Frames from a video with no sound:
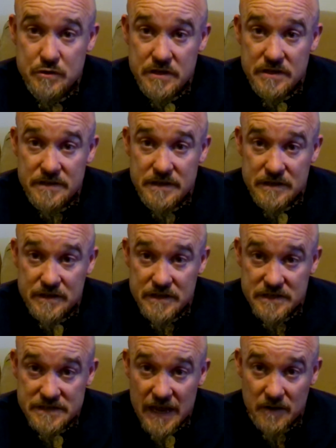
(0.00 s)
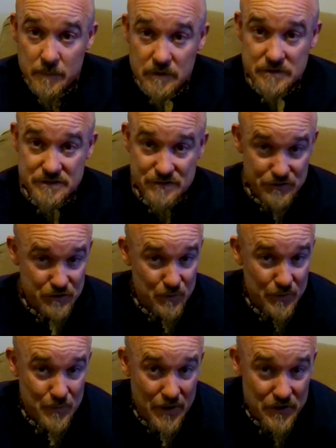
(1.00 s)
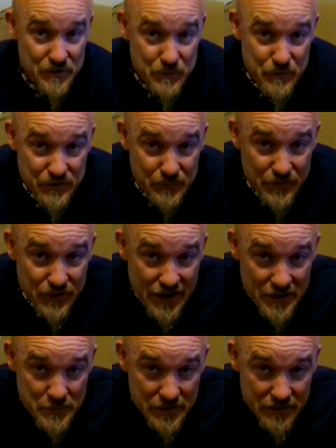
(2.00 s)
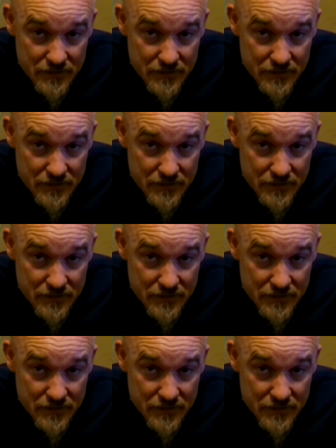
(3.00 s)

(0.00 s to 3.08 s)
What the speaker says: get the exact person. So you wouldn't want to do this with an enemy,